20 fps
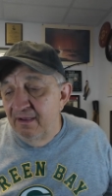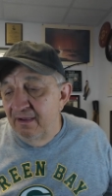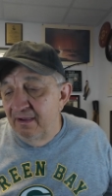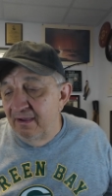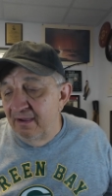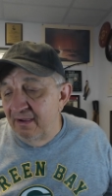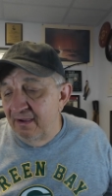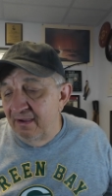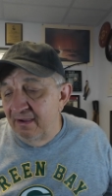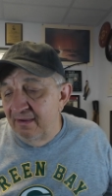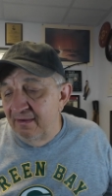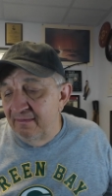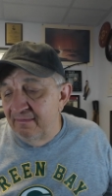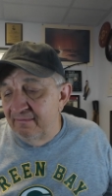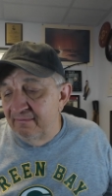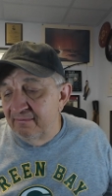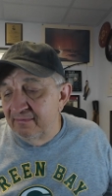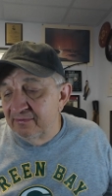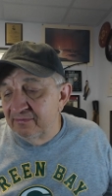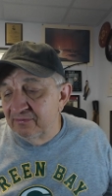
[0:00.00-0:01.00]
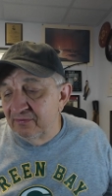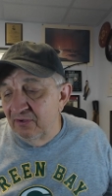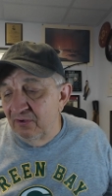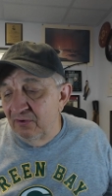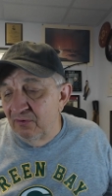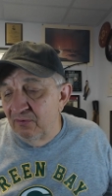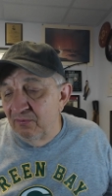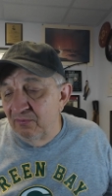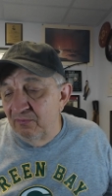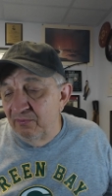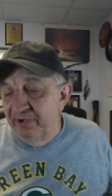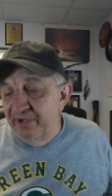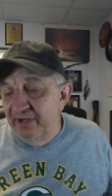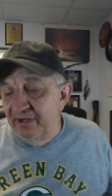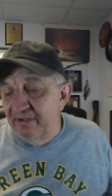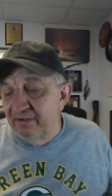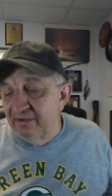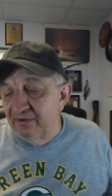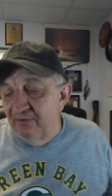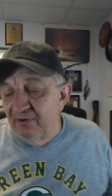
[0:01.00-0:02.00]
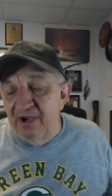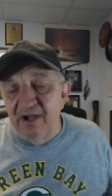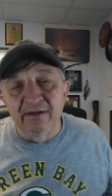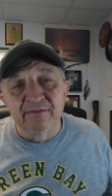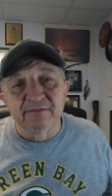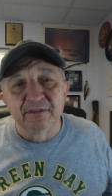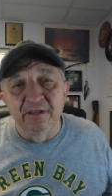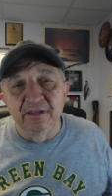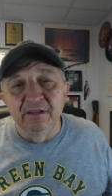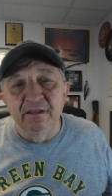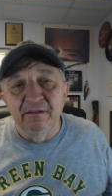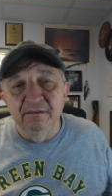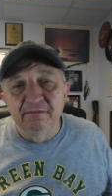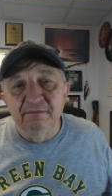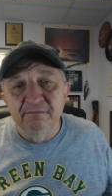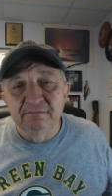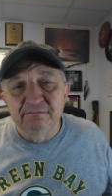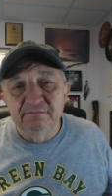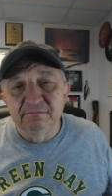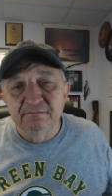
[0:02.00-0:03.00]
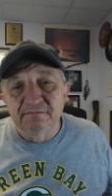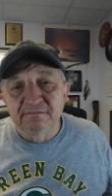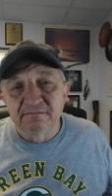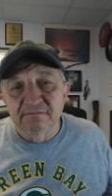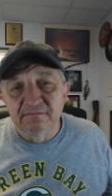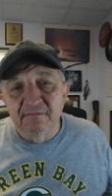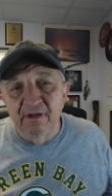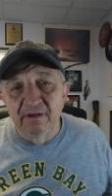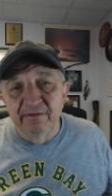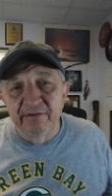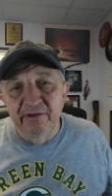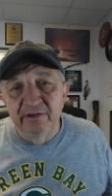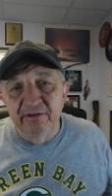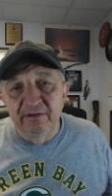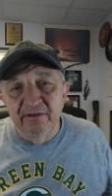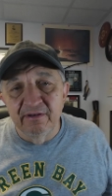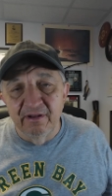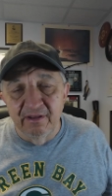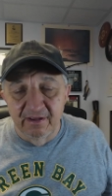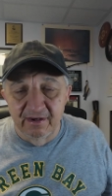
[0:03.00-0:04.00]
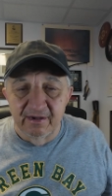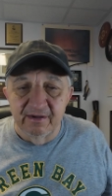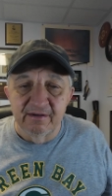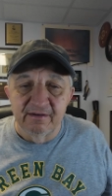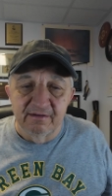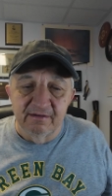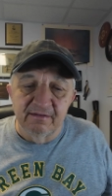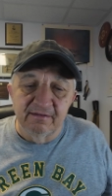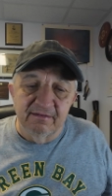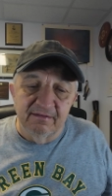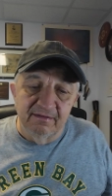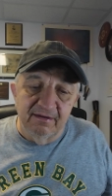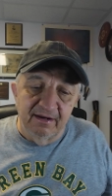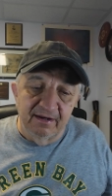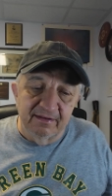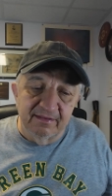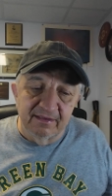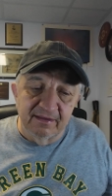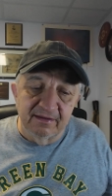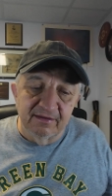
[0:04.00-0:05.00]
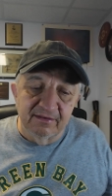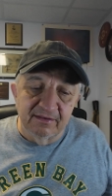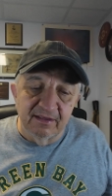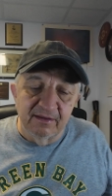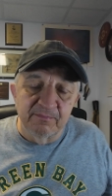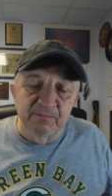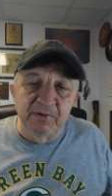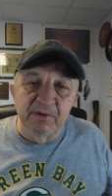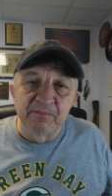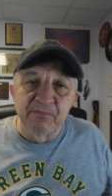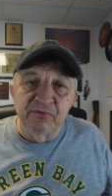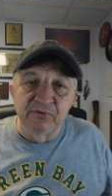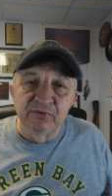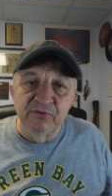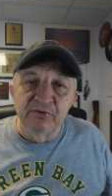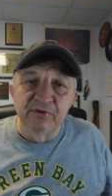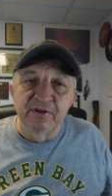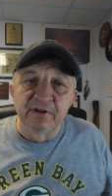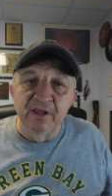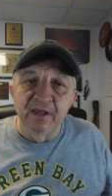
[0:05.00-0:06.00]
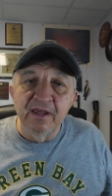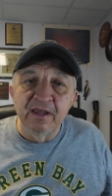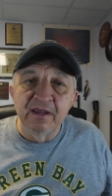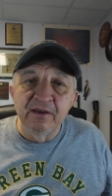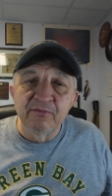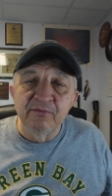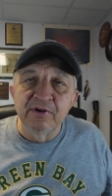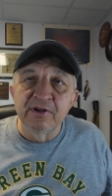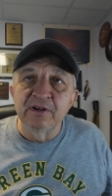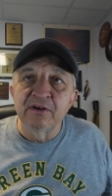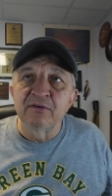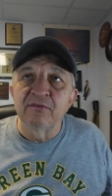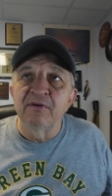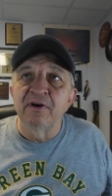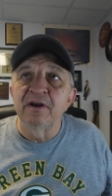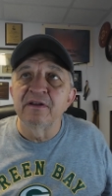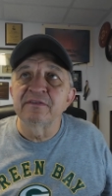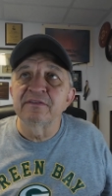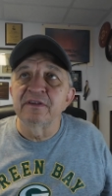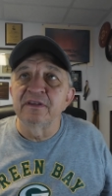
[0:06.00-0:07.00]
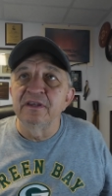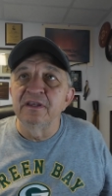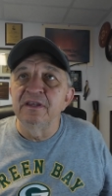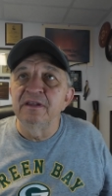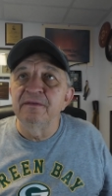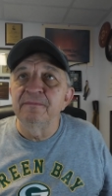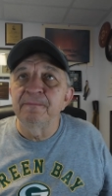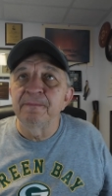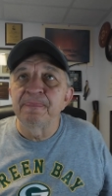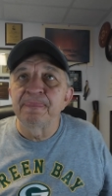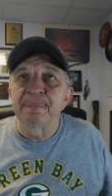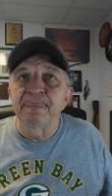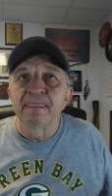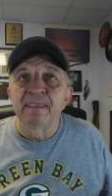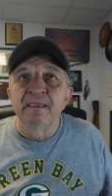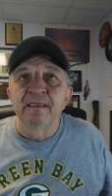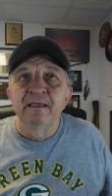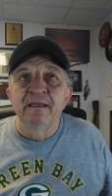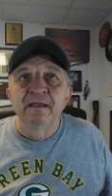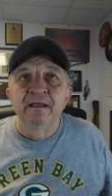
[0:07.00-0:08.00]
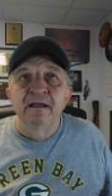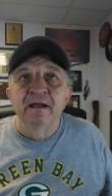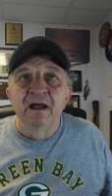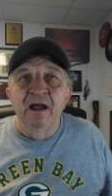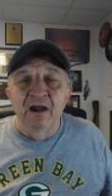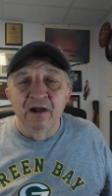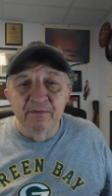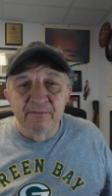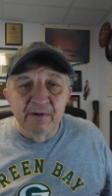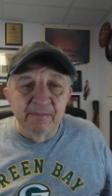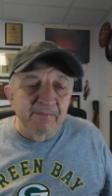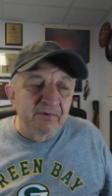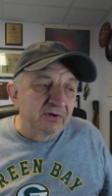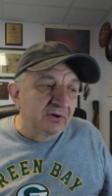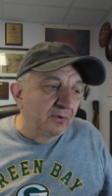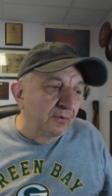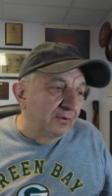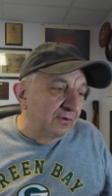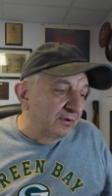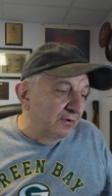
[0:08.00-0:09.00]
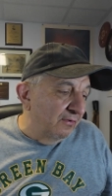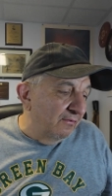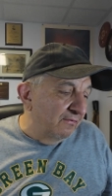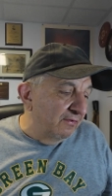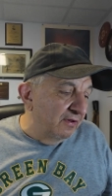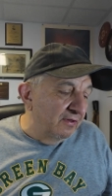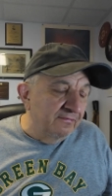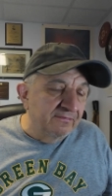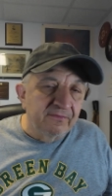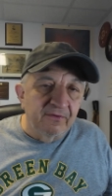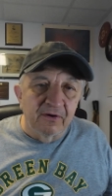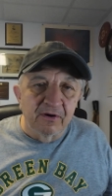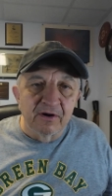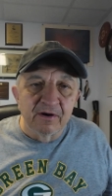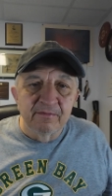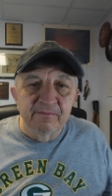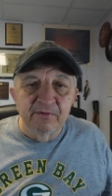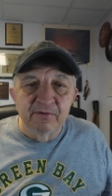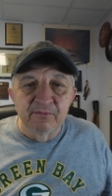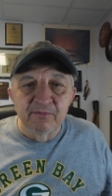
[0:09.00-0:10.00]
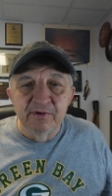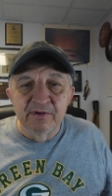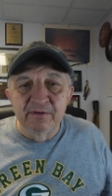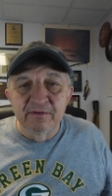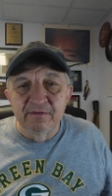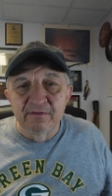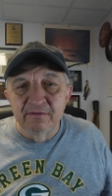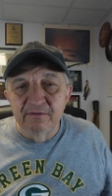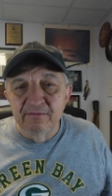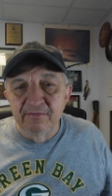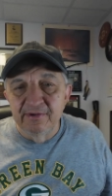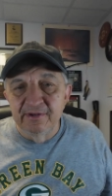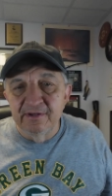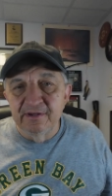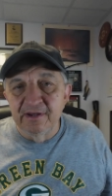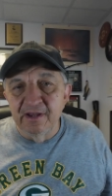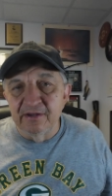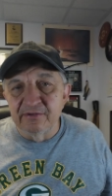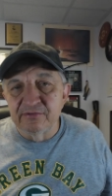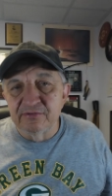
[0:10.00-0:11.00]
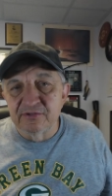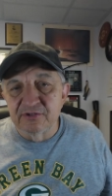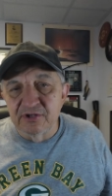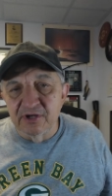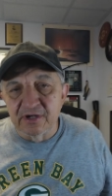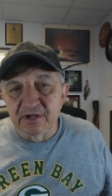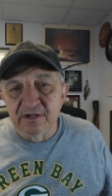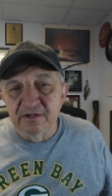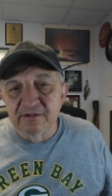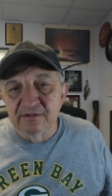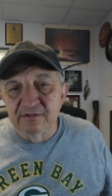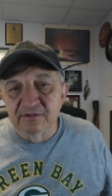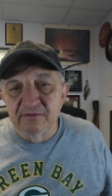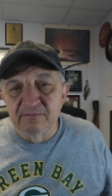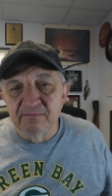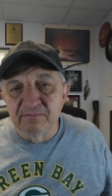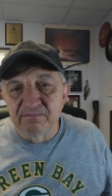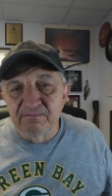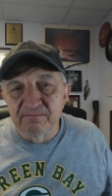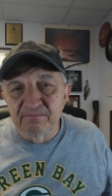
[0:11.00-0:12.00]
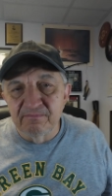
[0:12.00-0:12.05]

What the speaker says: So we didn't go out to eat. I mean, I think people do today. We didn't go out to eat. I remember going over to the farm, and we'd catch chickens, and